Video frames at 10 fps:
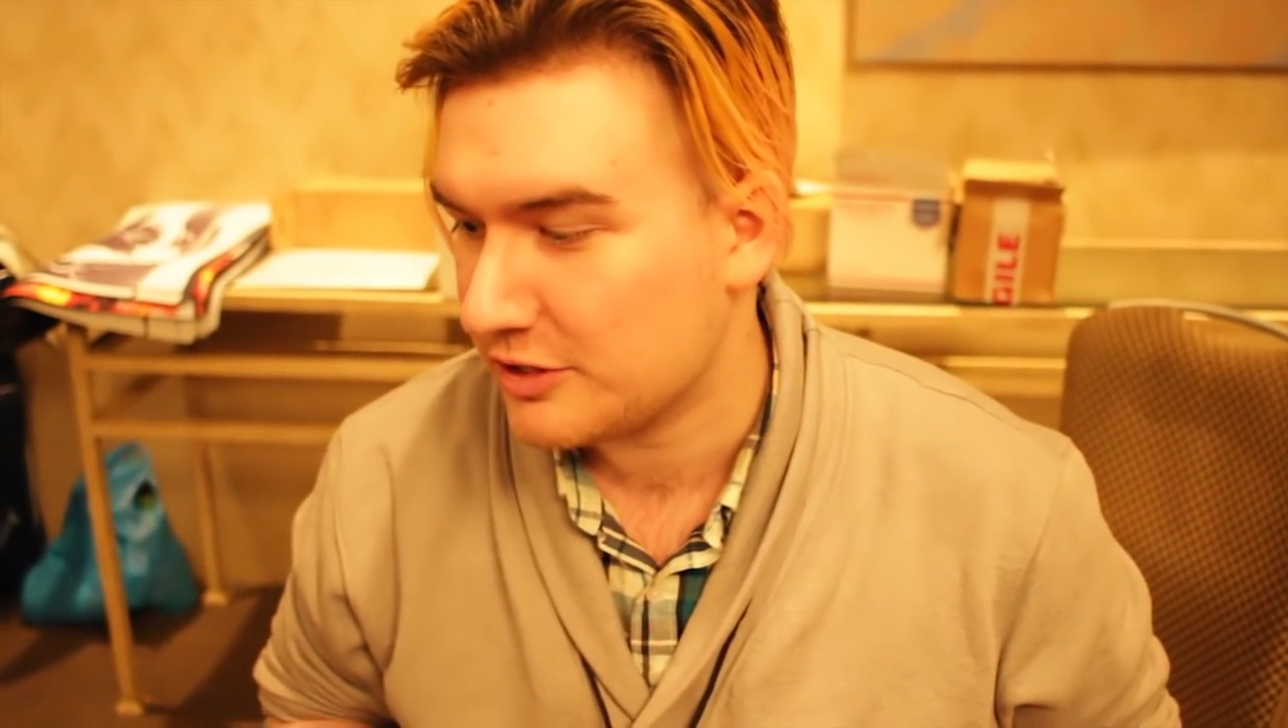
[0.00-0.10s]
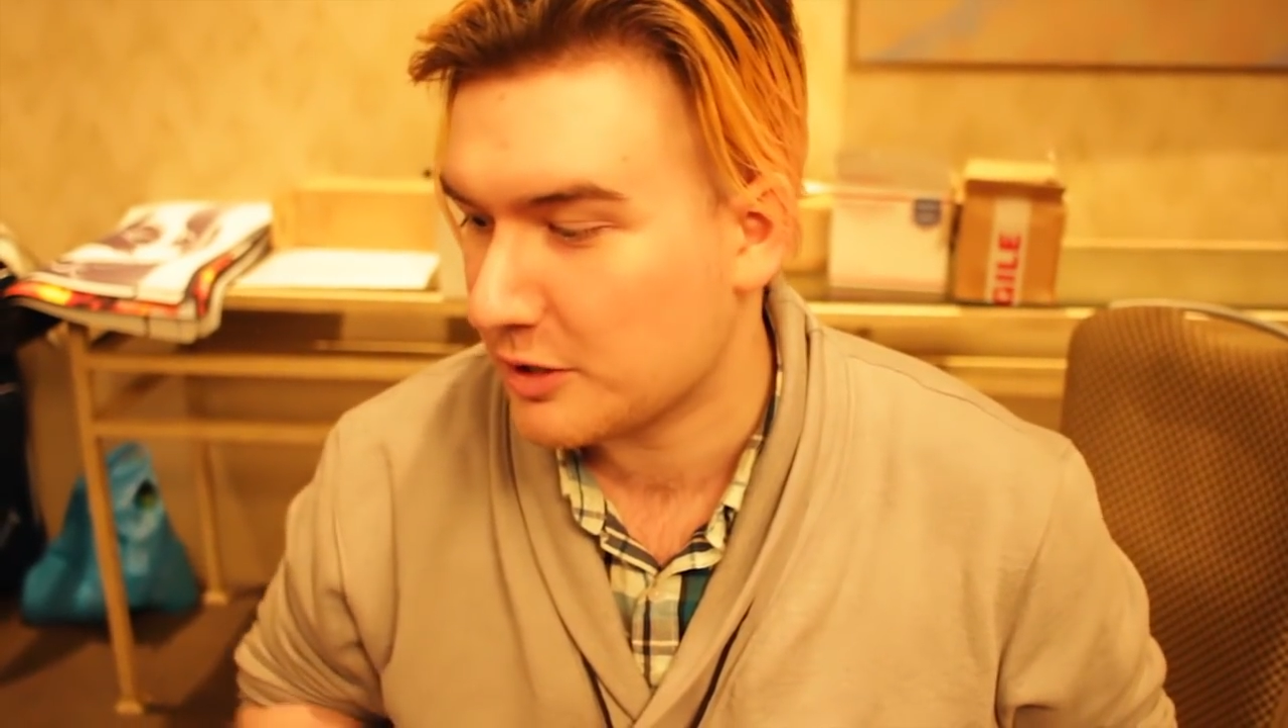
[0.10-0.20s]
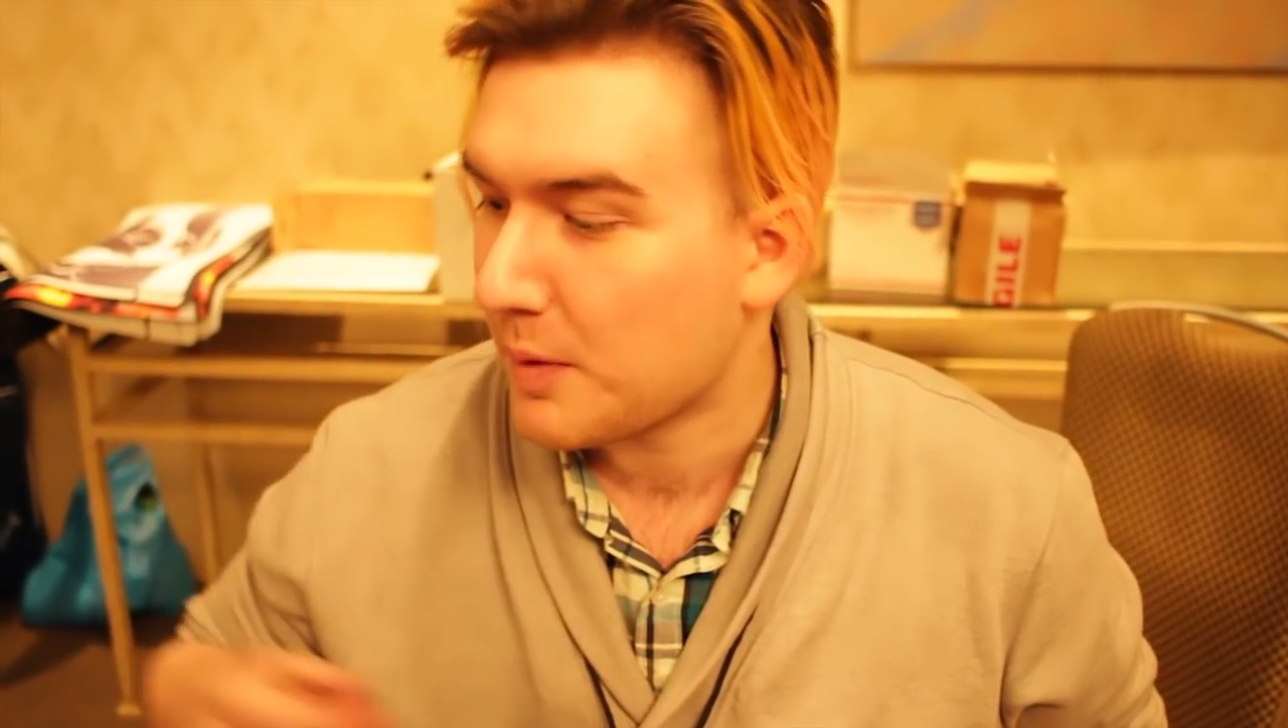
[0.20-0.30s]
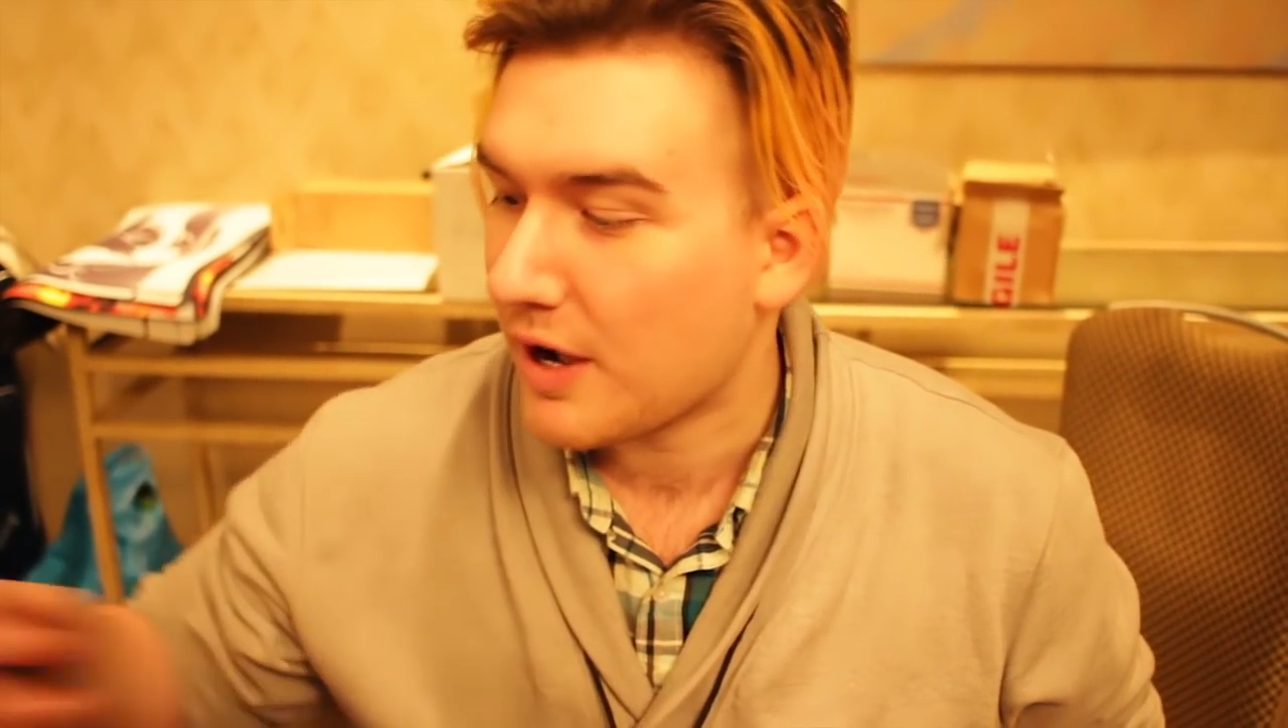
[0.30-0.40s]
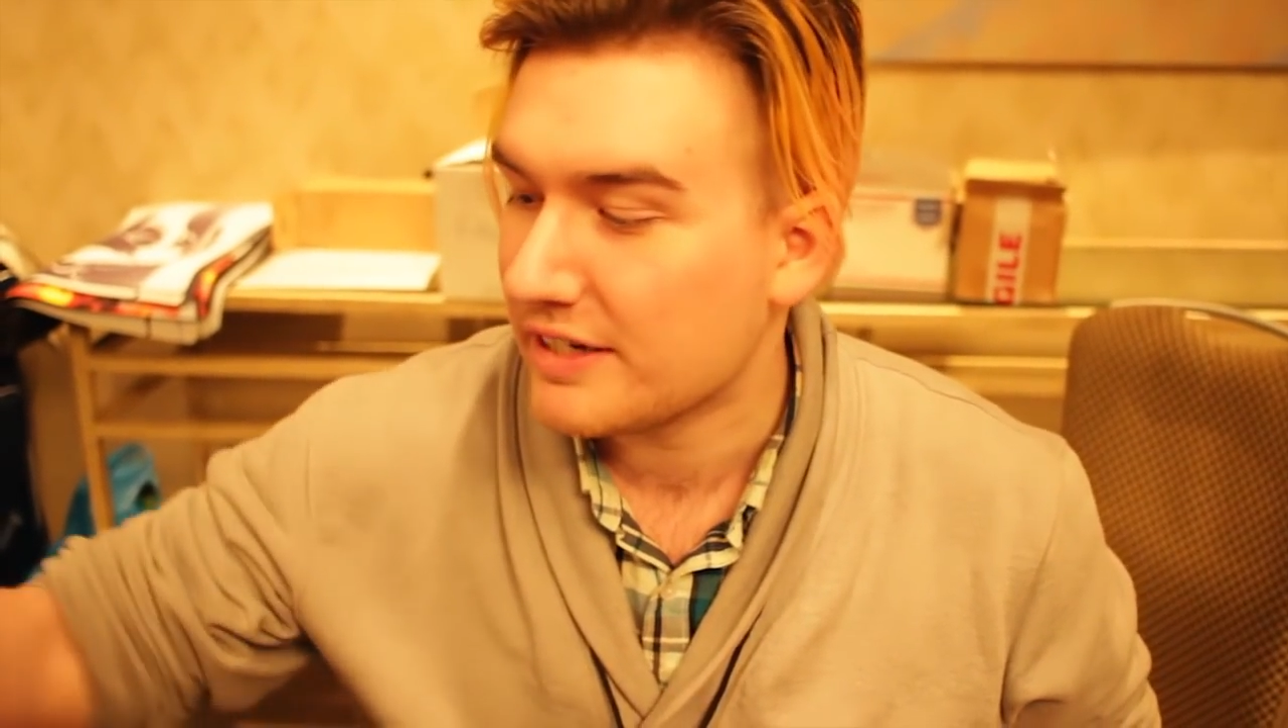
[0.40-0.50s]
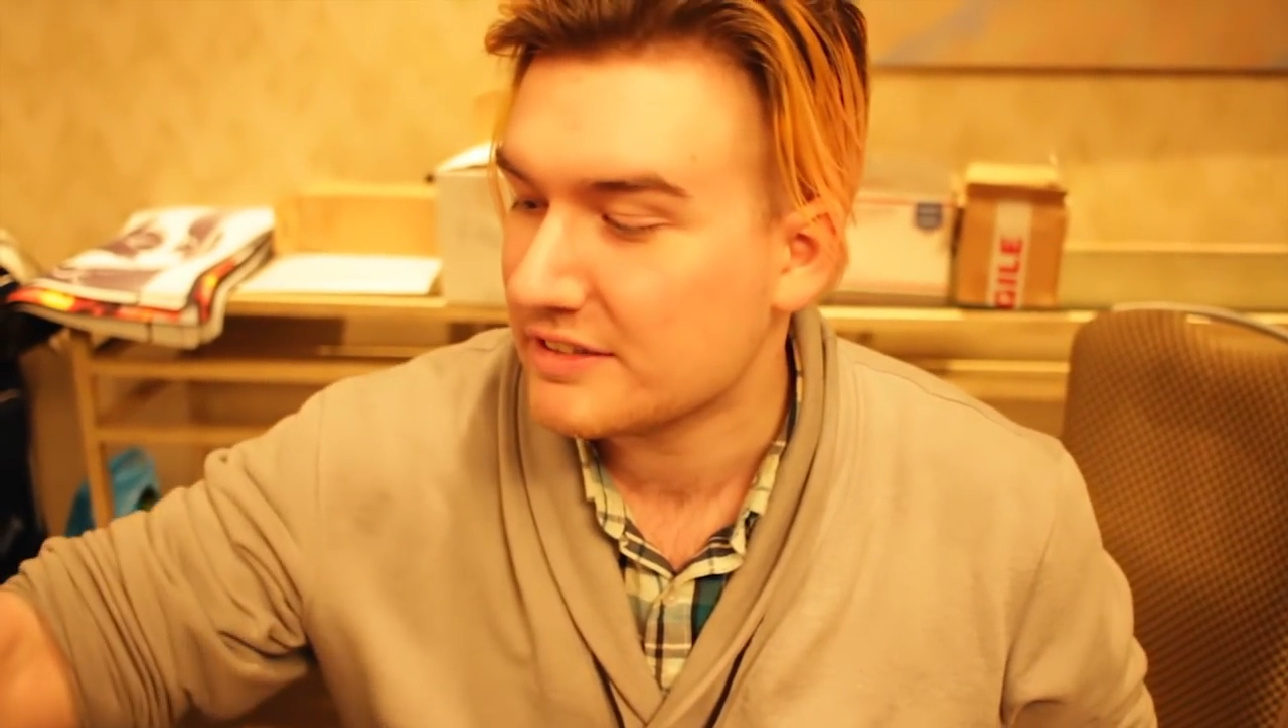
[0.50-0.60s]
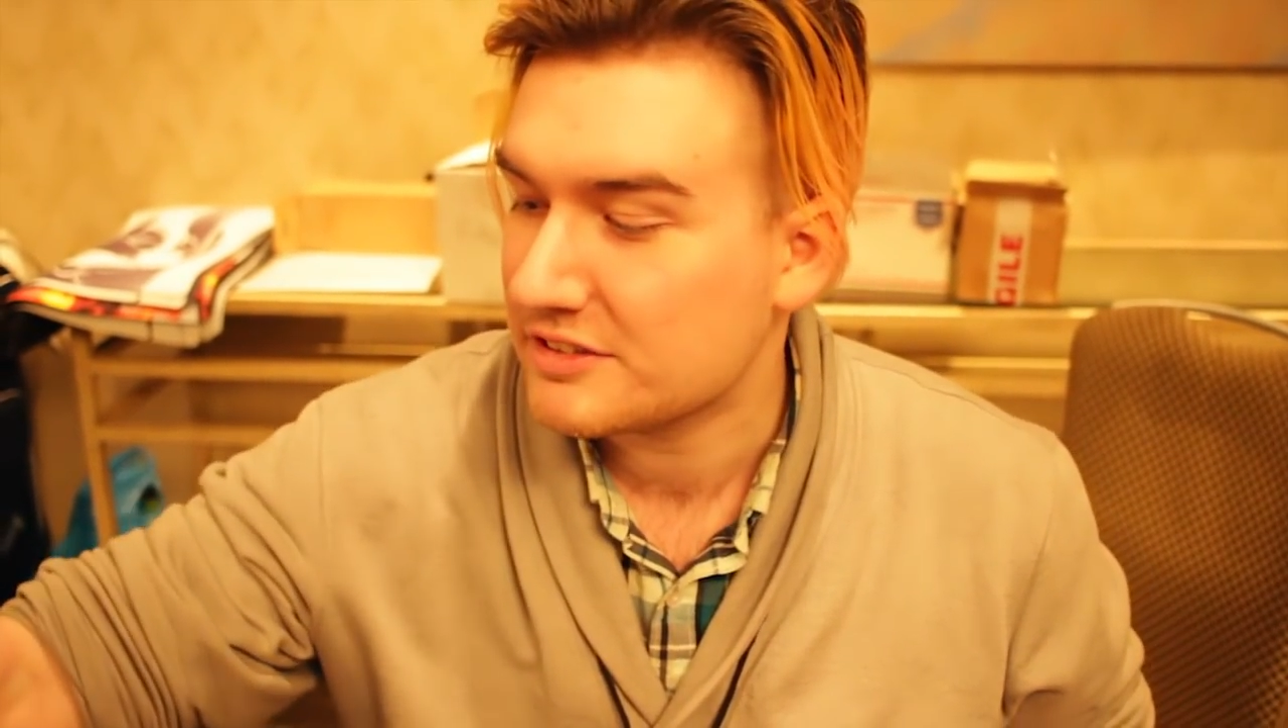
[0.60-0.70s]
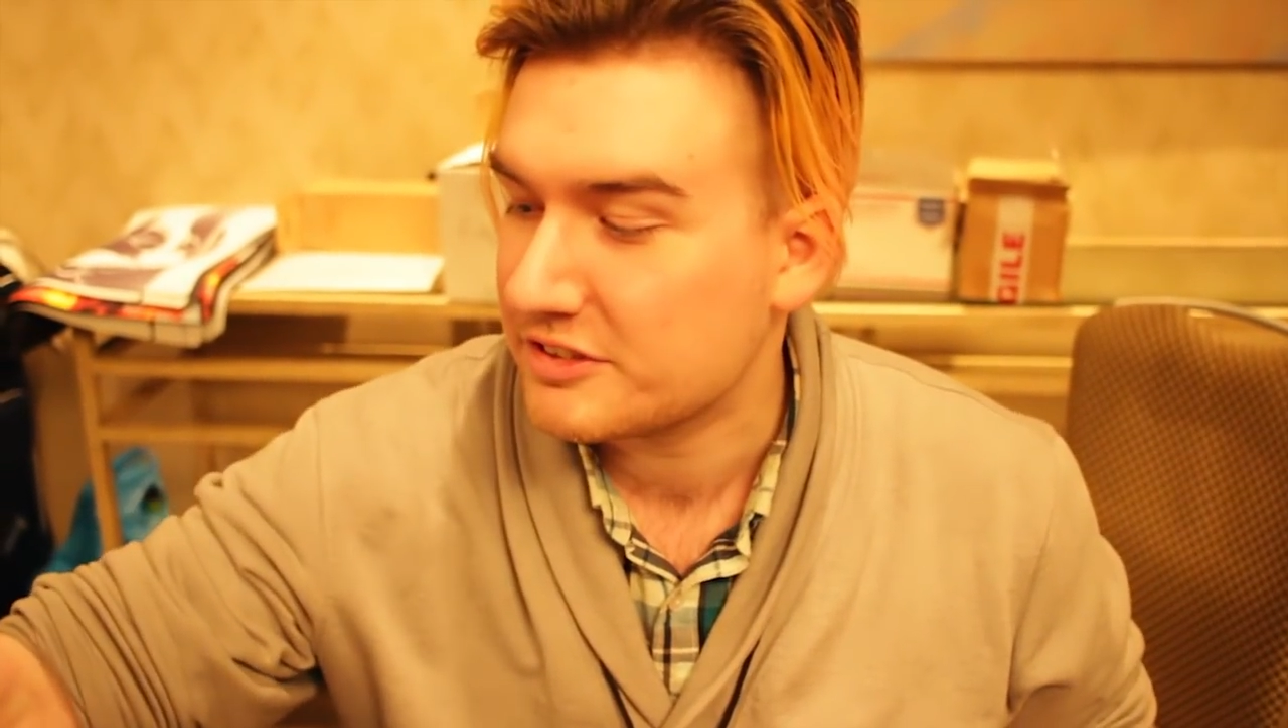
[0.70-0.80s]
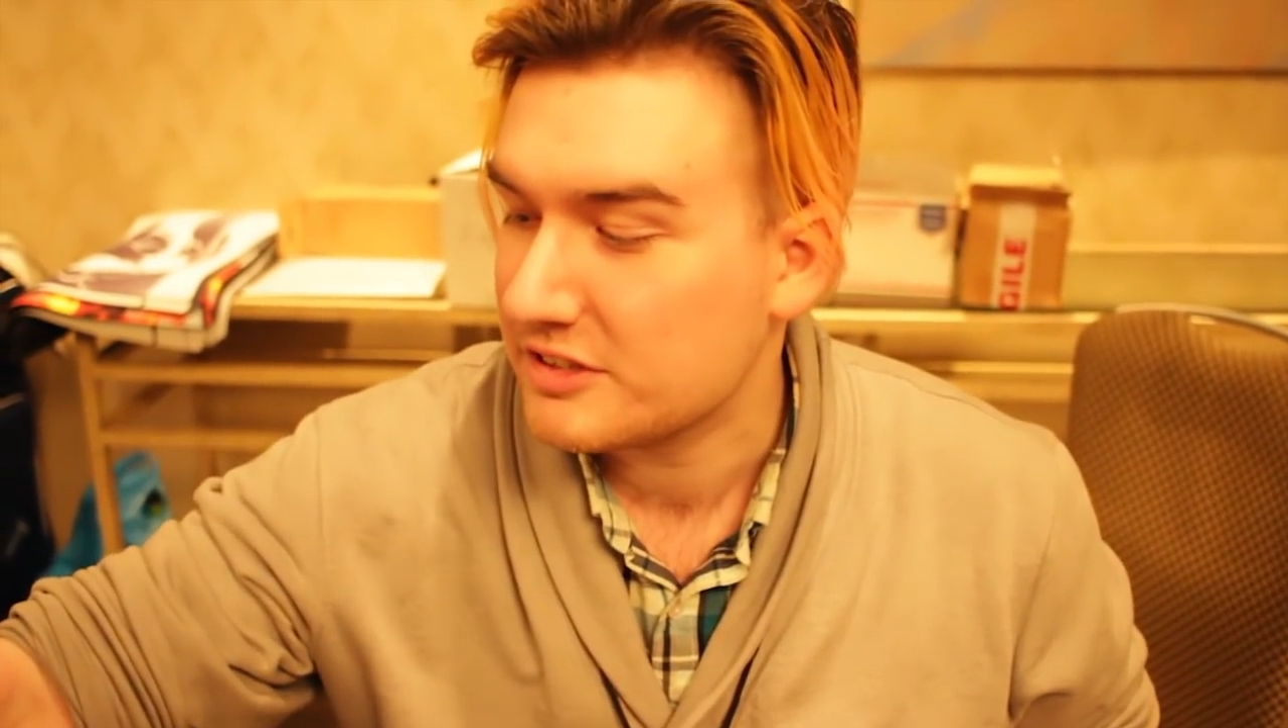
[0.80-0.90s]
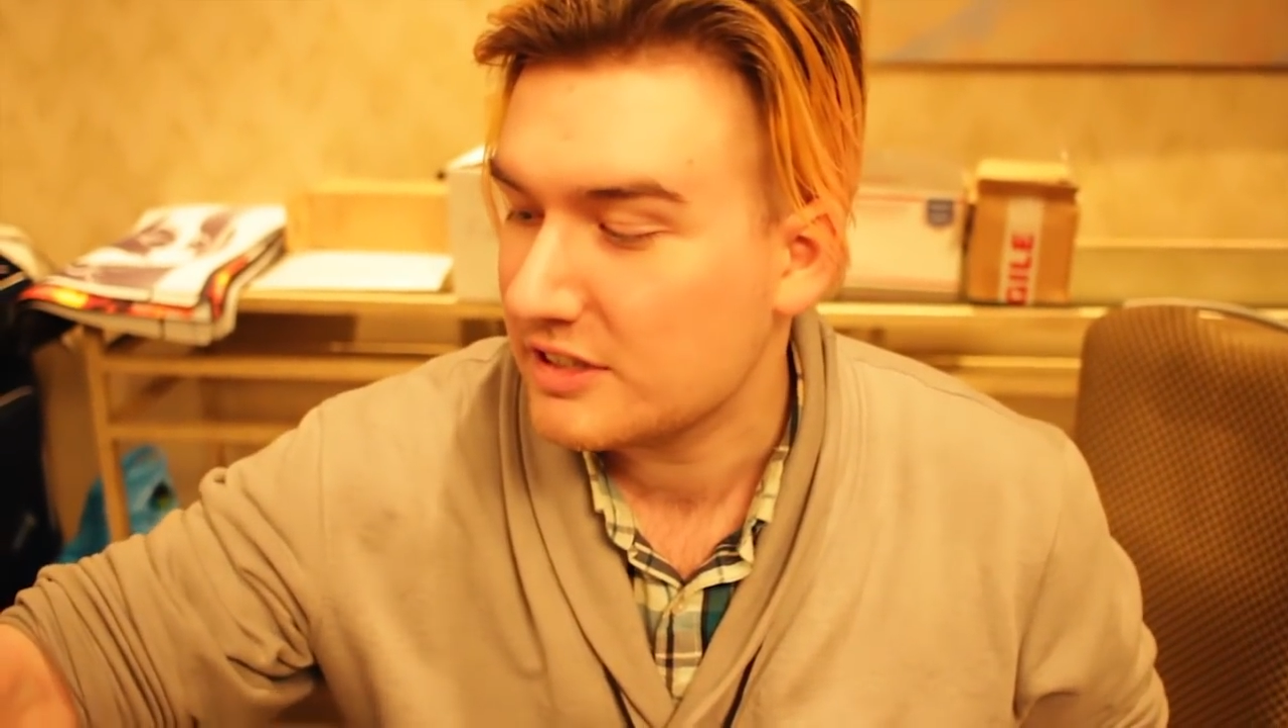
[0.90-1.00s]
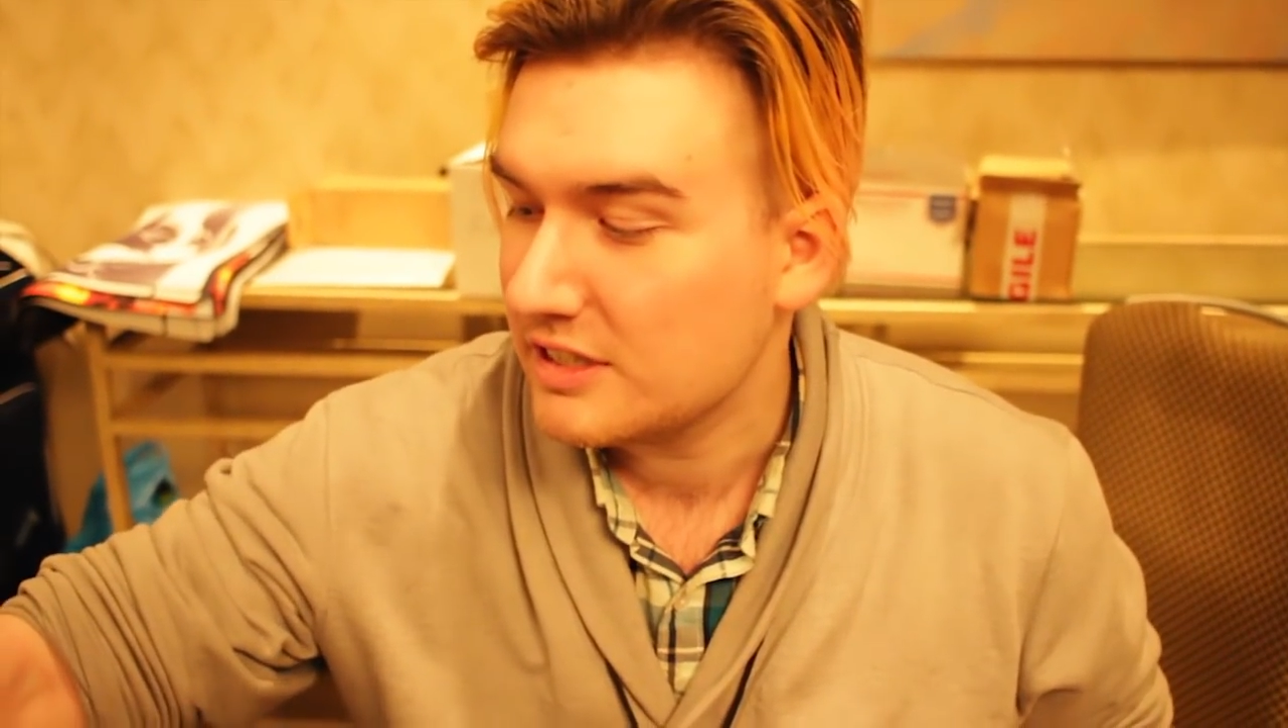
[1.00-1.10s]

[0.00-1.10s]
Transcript: clear buttons.